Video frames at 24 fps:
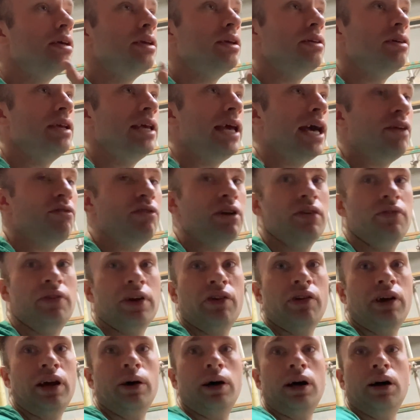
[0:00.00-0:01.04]
yeah, really
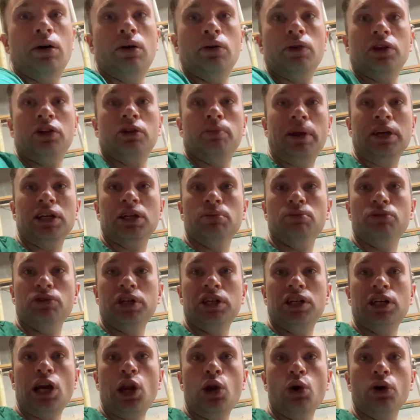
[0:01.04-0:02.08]
figure out how the suspension
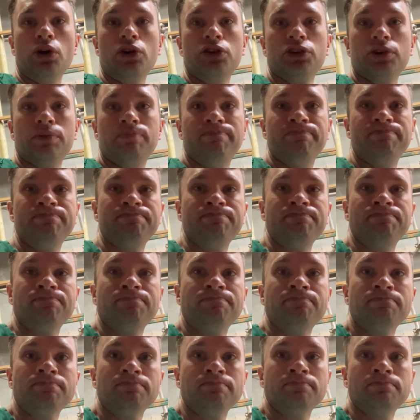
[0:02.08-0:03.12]
bridge looks.
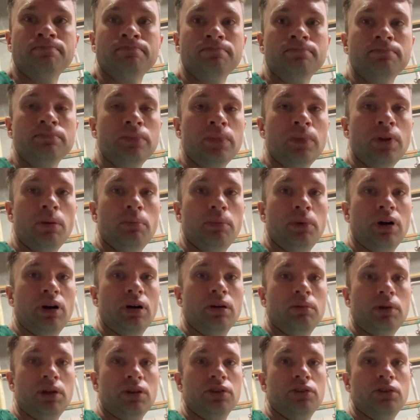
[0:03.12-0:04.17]
But
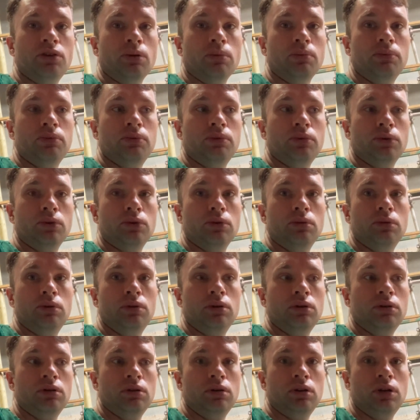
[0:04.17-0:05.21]
I can stop for
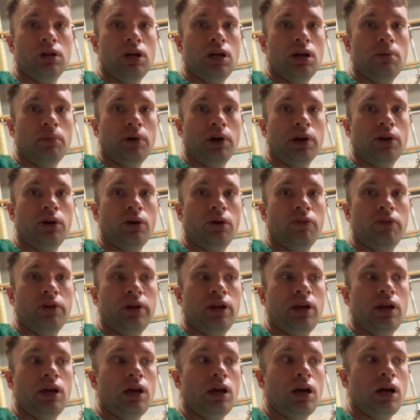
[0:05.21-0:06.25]
my
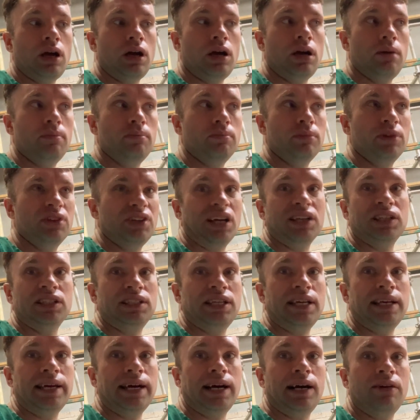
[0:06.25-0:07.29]
coffee, it's actually
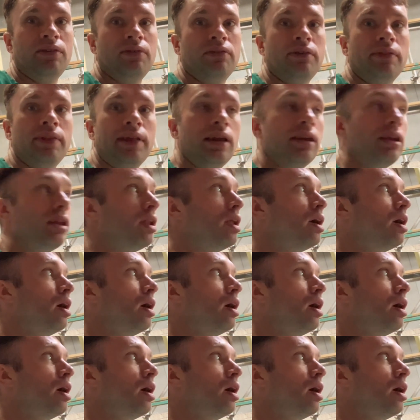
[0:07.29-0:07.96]
decaf, and then